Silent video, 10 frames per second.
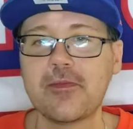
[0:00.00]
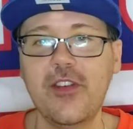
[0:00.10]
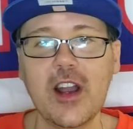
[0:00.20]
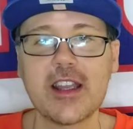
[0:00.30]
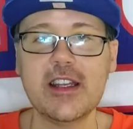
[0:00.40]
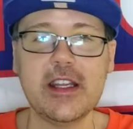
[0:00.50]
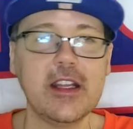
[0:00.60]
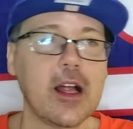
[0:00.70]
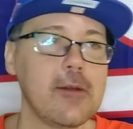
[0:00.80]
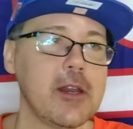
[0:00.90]
Fucking
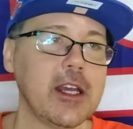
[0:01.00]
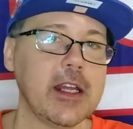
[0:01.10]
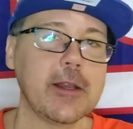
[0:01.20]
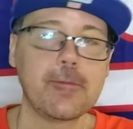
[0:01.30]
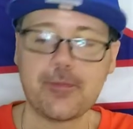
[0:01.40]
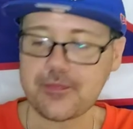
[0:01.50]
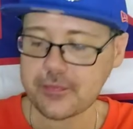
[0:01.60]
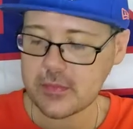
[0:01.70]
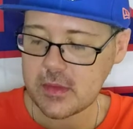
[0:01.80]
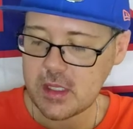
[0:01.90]
Eli Manning.
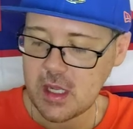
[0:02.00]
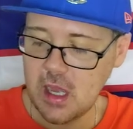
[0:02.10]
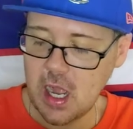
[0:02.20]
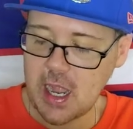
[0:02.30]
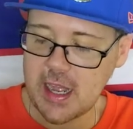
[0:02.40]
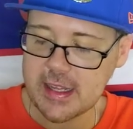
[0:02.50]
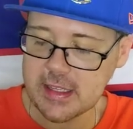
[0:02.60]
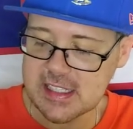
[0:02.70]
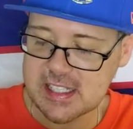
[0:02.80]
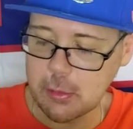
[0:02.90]
Alright,
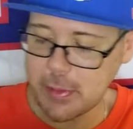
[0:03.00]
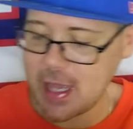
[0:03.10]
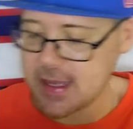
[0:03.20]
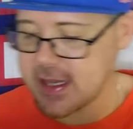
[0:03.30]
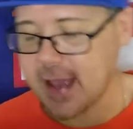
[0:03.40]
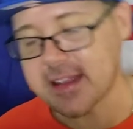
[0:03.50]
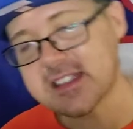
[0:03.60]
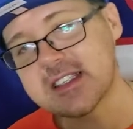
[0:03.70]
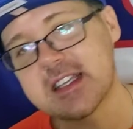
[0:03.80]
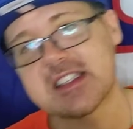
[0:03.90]
let's see what we got
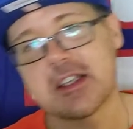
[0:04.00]
next.